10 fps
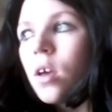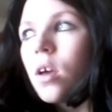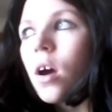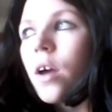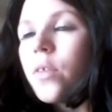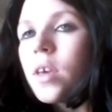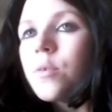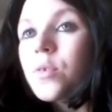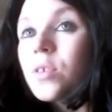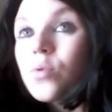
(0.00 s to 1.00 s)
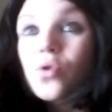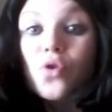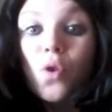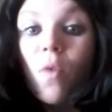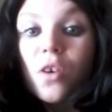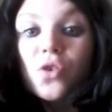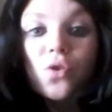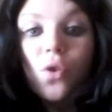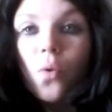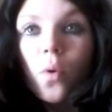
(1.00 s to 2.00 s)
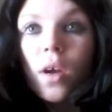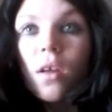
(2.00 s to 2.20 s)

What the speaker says: I think it was because it was just so rushed and so quick,